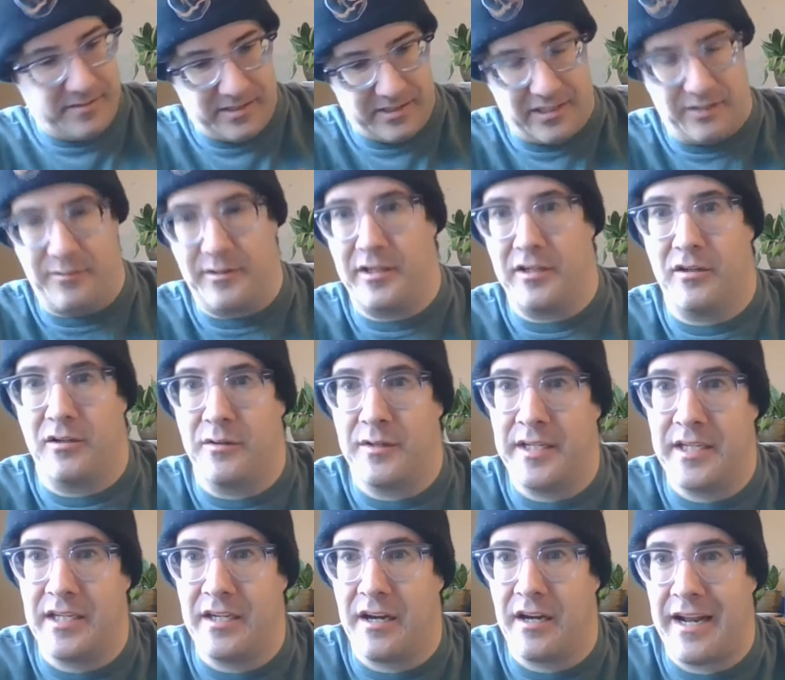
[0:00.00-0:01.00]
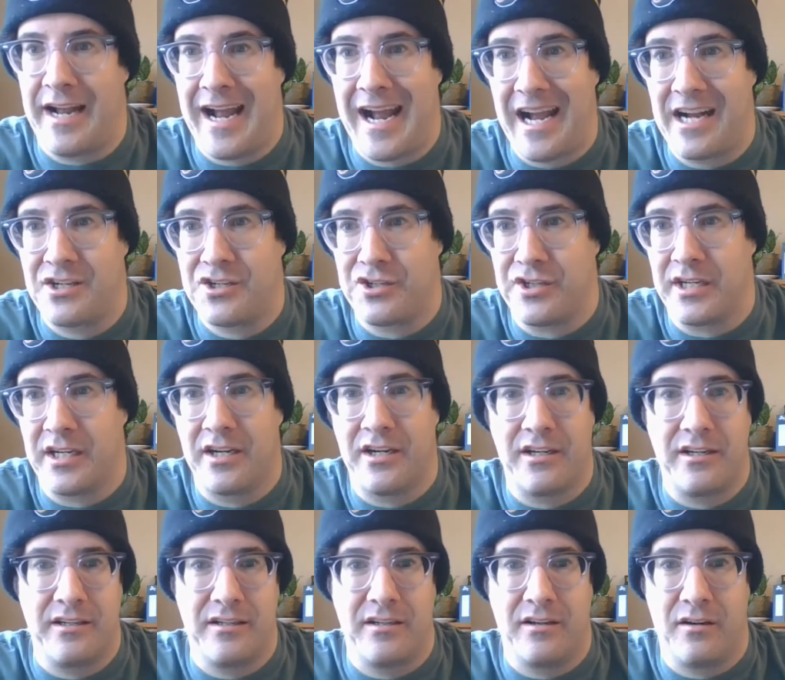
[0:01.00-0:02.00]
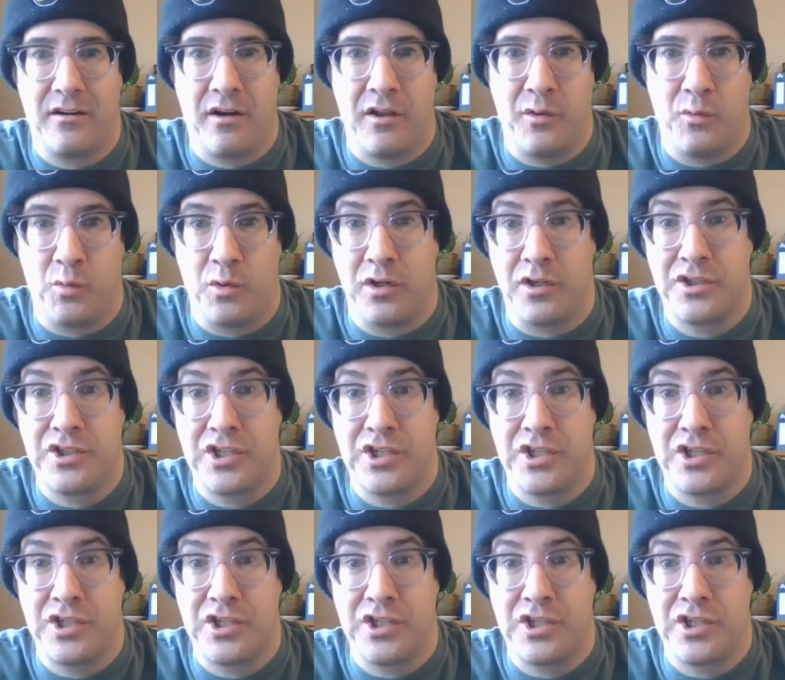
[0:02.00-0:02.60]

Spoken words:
There we go. He got a hat trick on the World